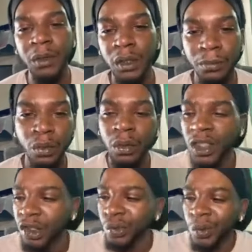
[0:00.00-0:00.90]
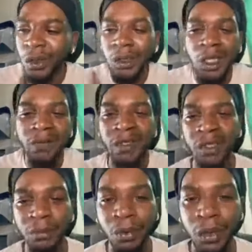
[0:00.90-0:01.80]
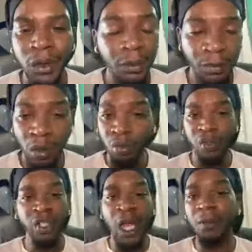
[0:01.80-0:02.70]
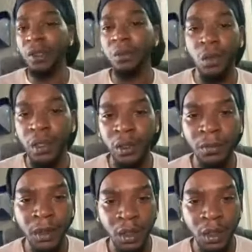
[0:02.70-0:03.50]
to support because you would love to support them. Don't stop supporting them.